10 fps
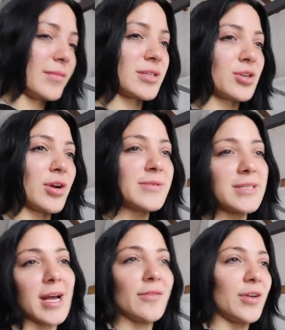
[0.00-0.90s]
Instagram
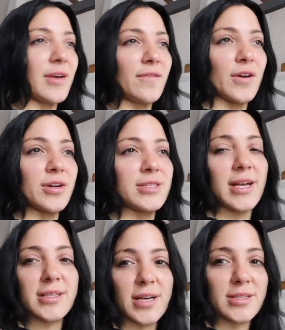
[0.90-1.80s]
sees everything first,
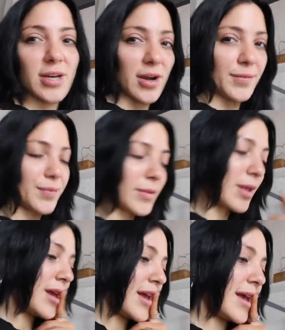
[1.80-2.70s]
and TikTok.
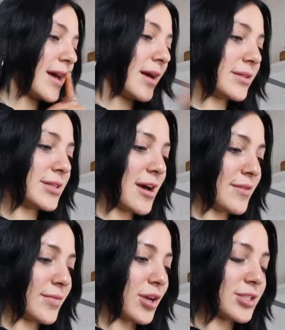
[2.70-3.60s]
And
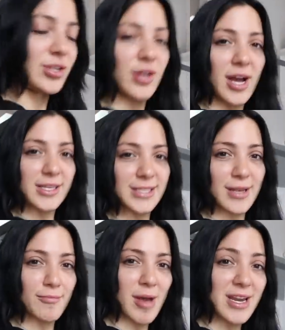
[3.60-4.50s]
yeah, I'll see you guys
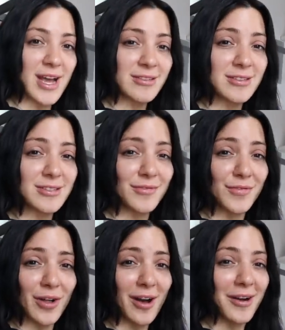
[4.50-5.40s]
in my next
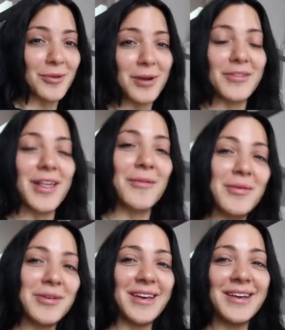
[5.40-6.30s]
vlog, whatever that may
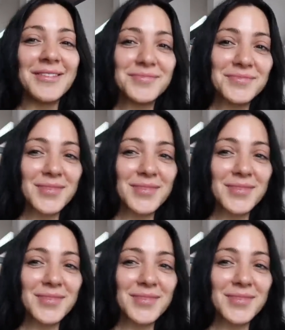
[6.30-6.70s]
be.